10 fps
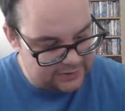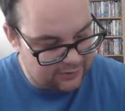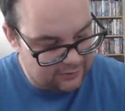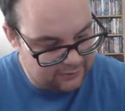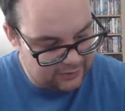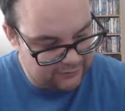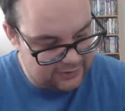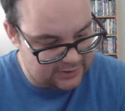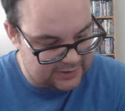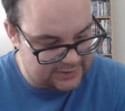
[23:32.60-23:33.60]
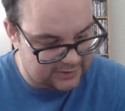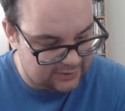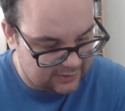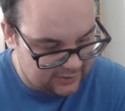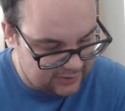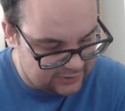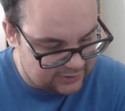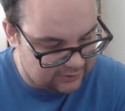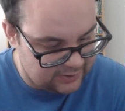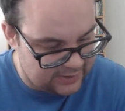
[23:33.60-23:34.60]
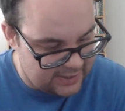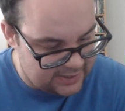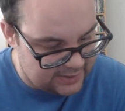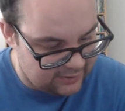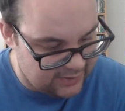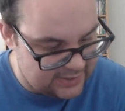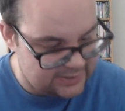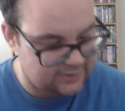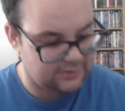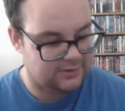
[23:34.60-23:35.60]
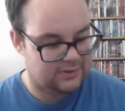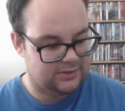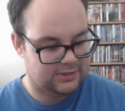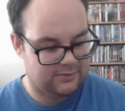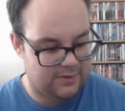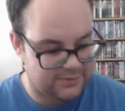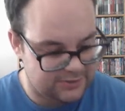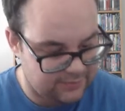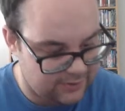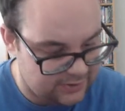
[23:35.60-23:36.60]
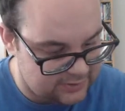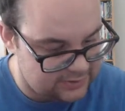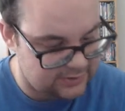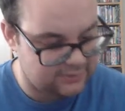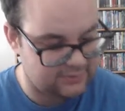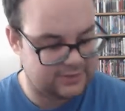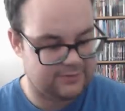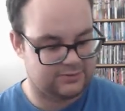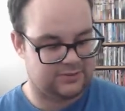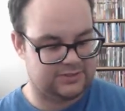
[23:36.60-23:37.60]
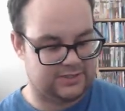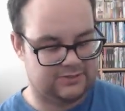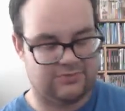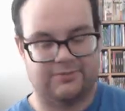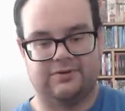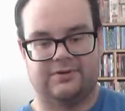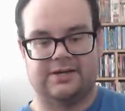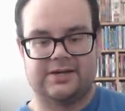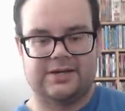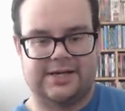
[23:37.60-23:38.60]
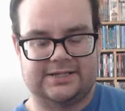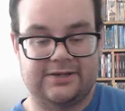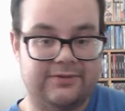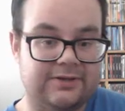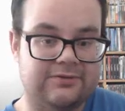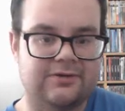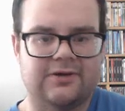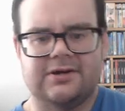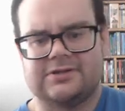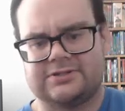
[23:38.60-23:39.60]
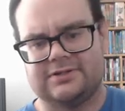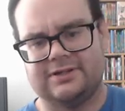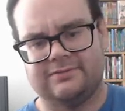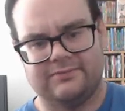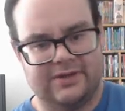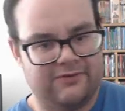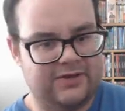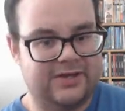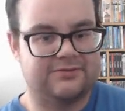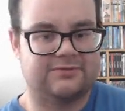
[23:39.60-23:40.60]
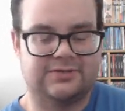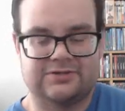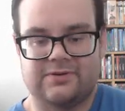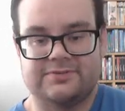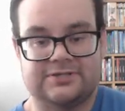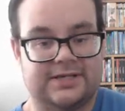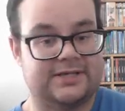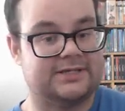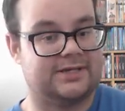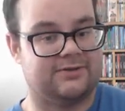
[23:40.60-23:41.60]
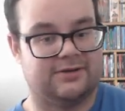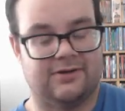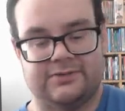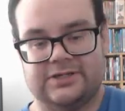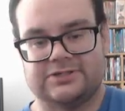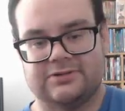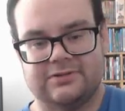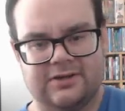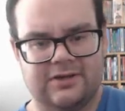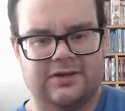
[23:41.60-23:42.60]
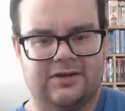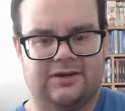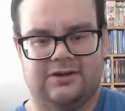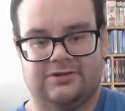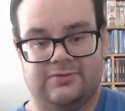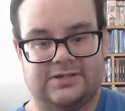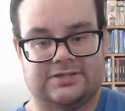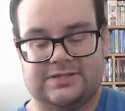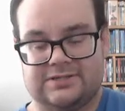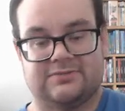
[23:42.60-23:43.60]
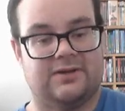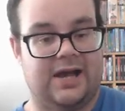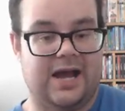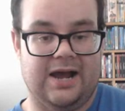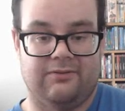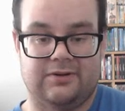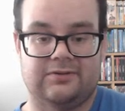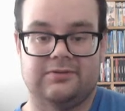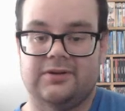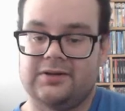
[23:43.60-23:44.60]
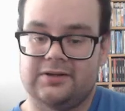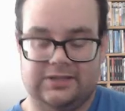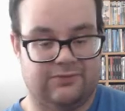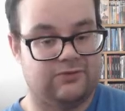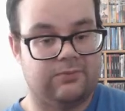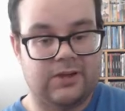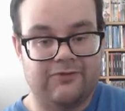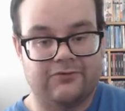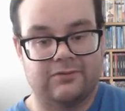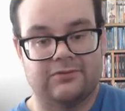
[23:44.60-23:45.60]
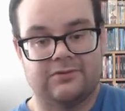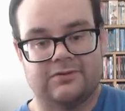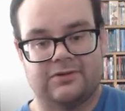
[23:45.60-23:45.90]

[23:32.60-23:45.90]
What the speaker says: to sell the vigilante to a neo-Nazi led by Mr. Perkins to turn tables on the city's criminal activities, so that if he gives them these weapons, they can take out the competition. Durant says, I want to level the playing field,